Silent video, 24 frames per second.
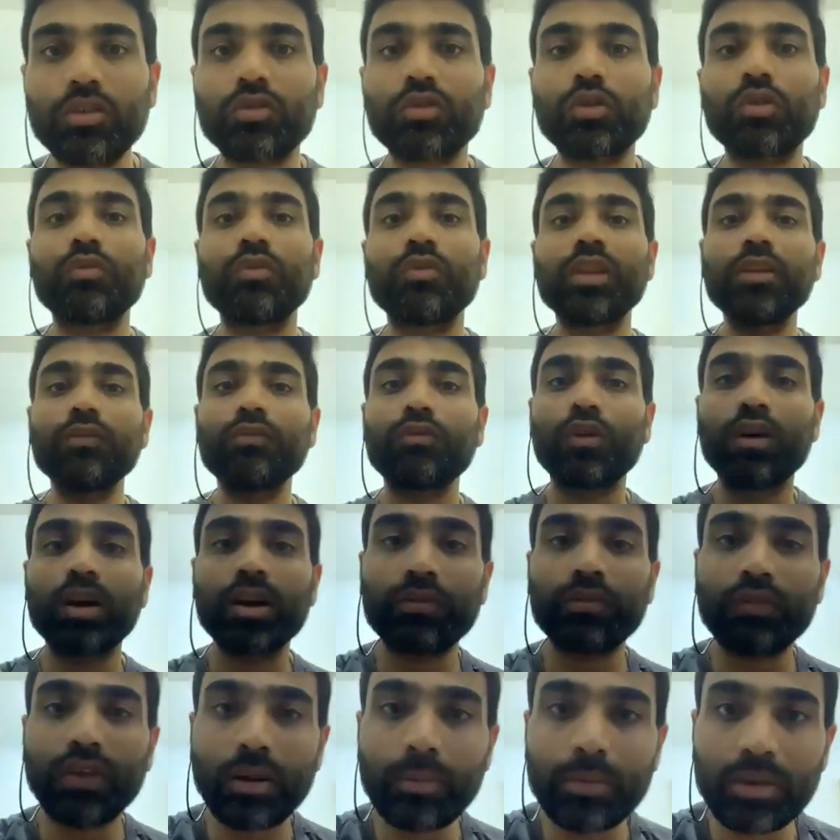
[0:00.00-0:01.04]
So within
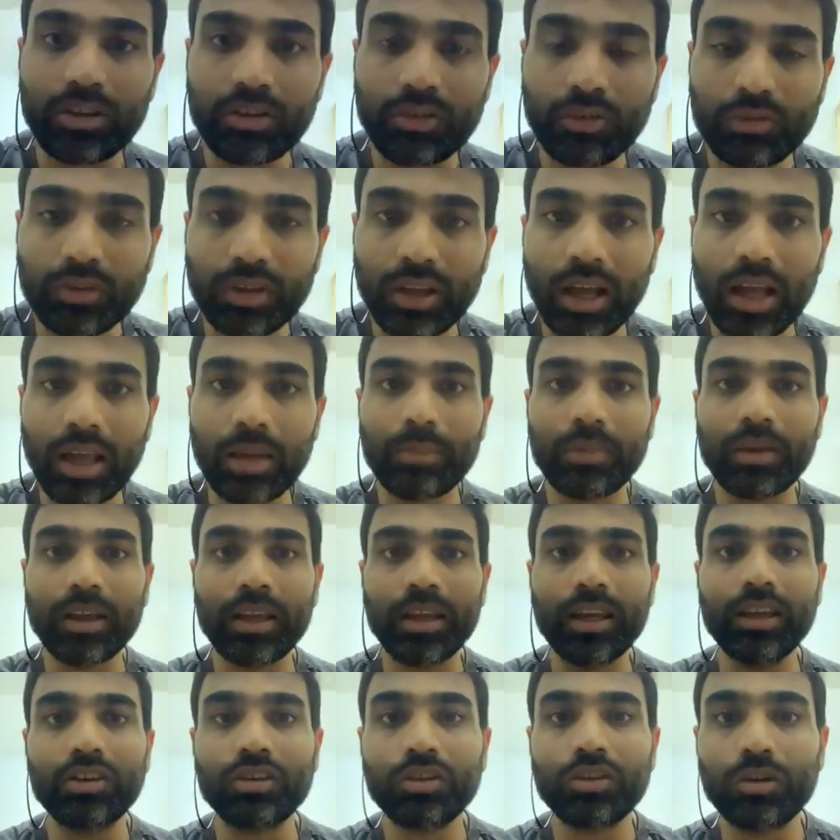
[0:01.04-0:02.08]
45 minutes of time,
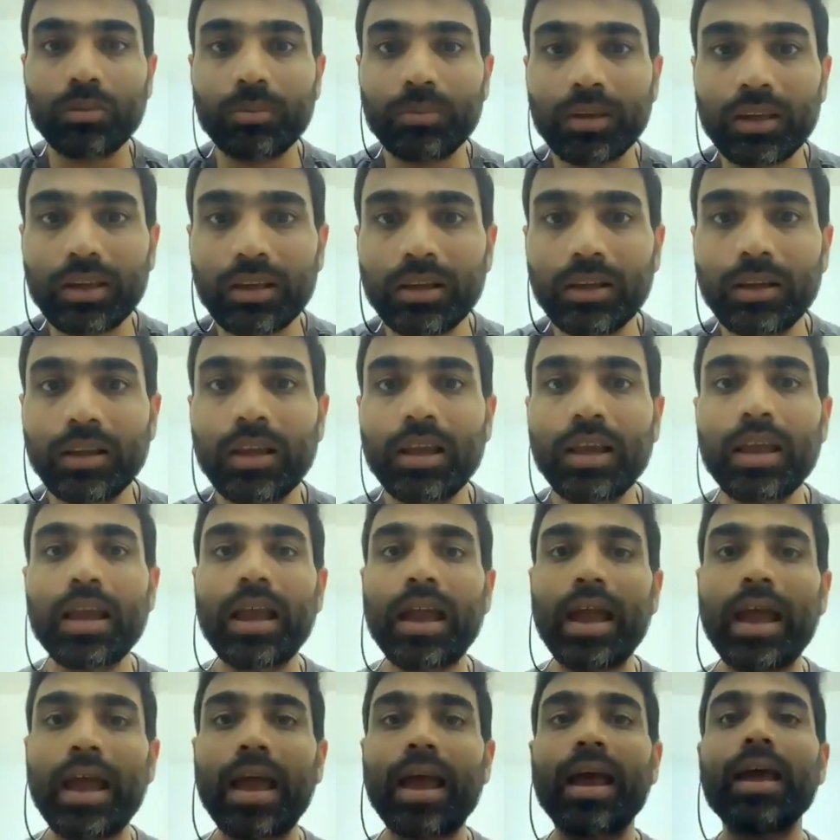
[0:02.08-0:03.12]
eat your meal,
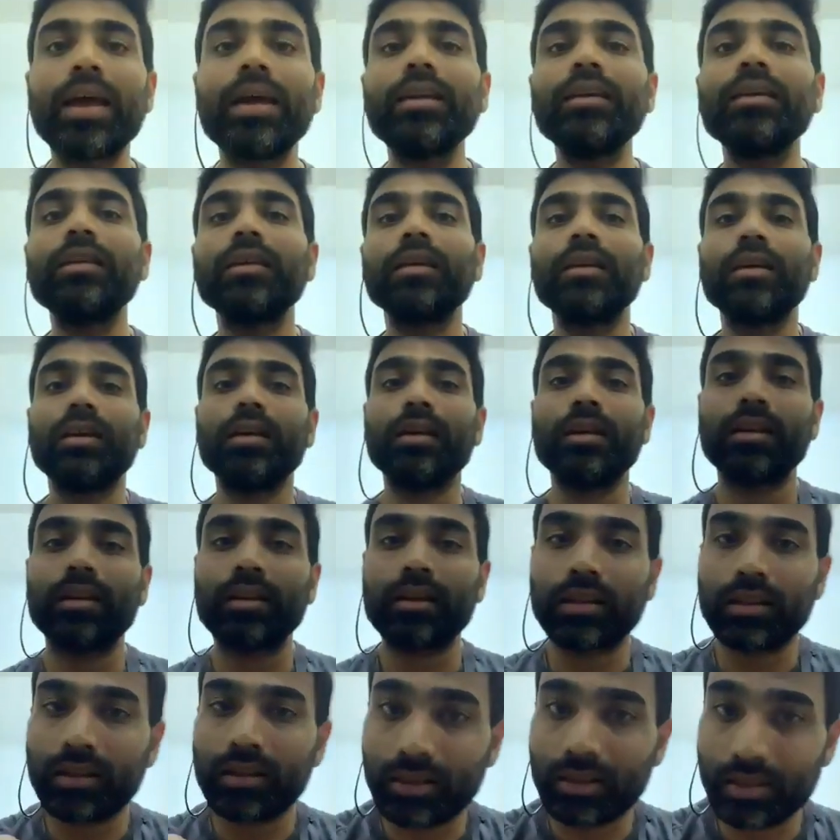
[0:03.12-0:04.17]
and
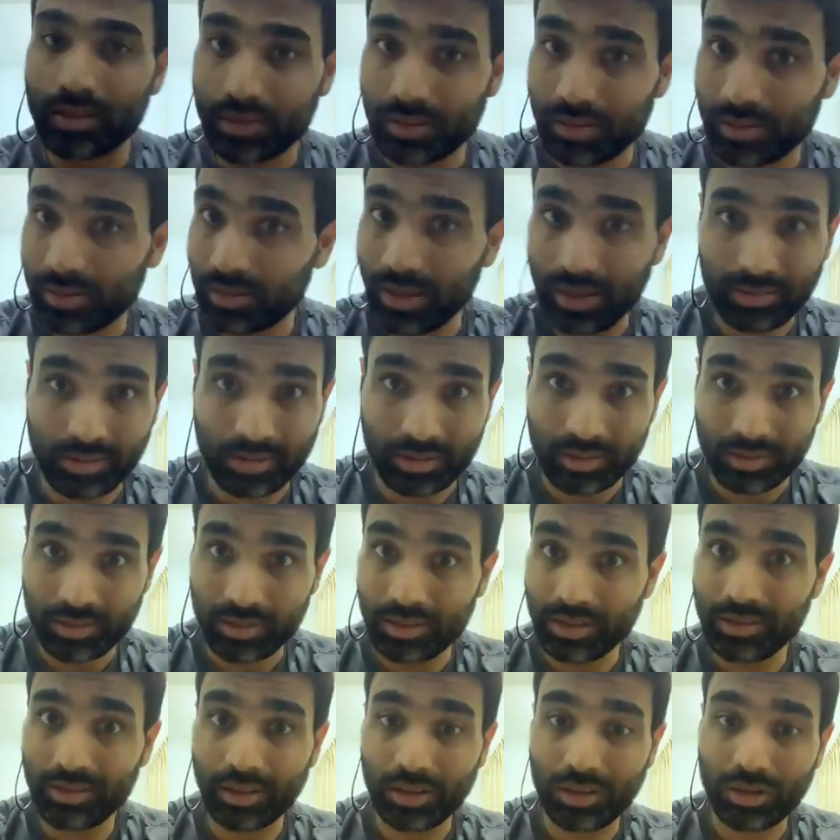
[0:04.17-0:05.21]
that's it.
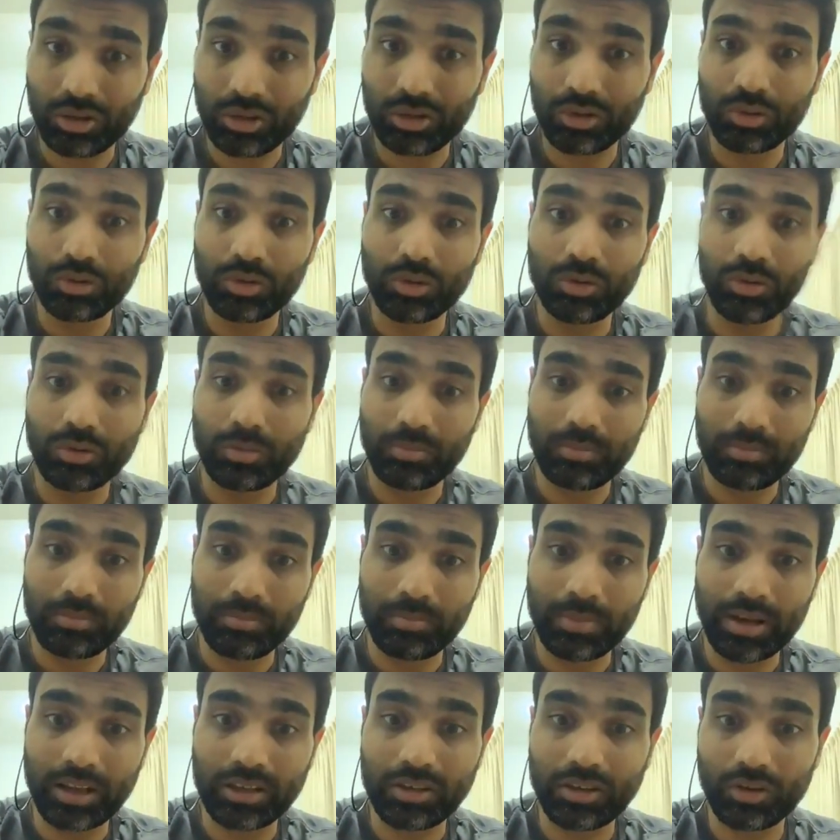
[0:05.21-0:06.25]
These are the two
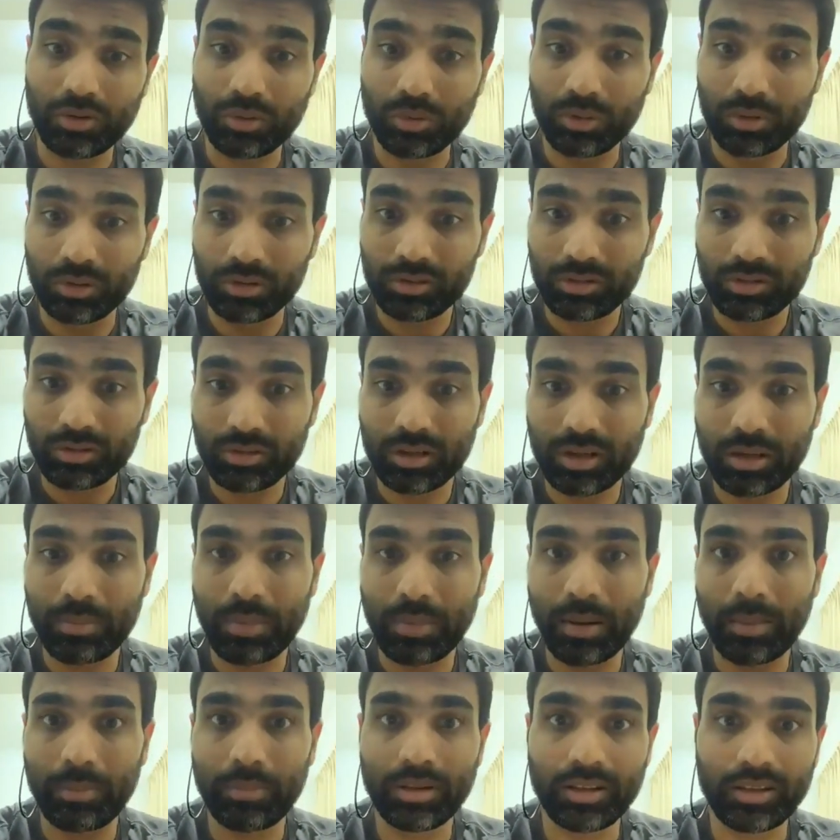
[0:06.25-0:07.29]
major rules.
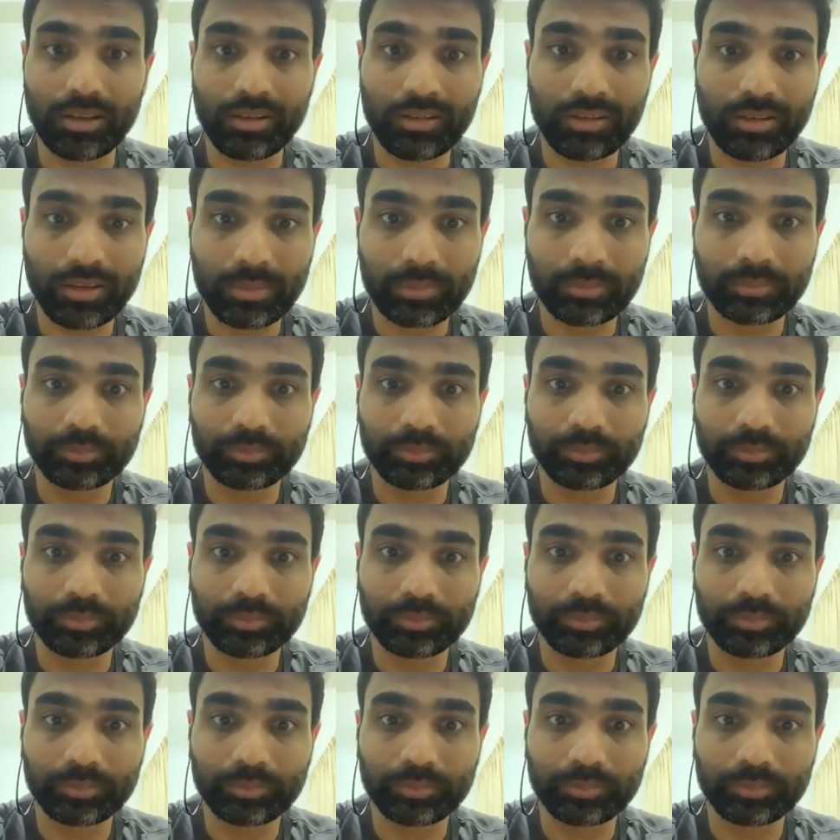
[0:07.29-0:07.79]
Remember this.